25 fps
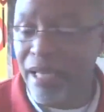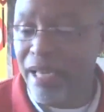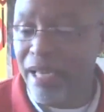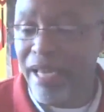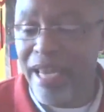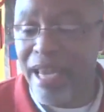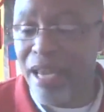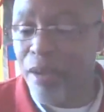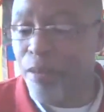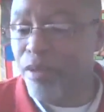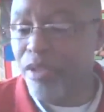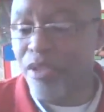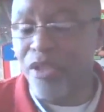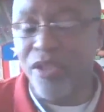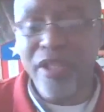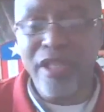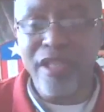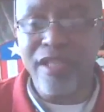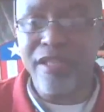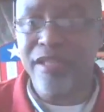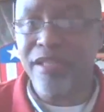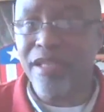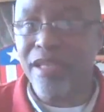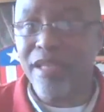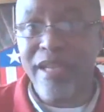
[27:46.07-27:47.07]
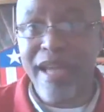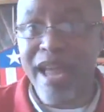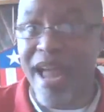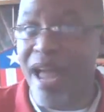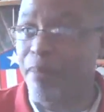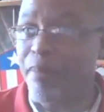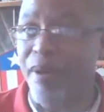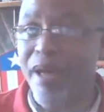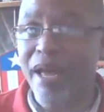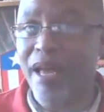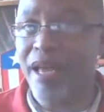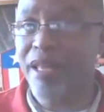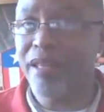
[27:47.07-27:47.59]
And he was just a guy
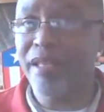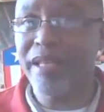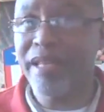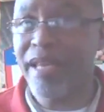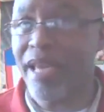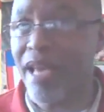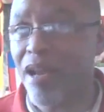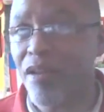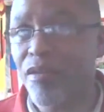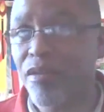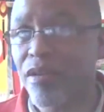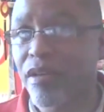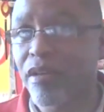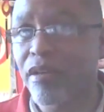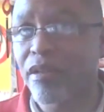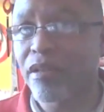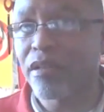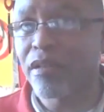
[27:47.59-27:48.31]
behind the counter.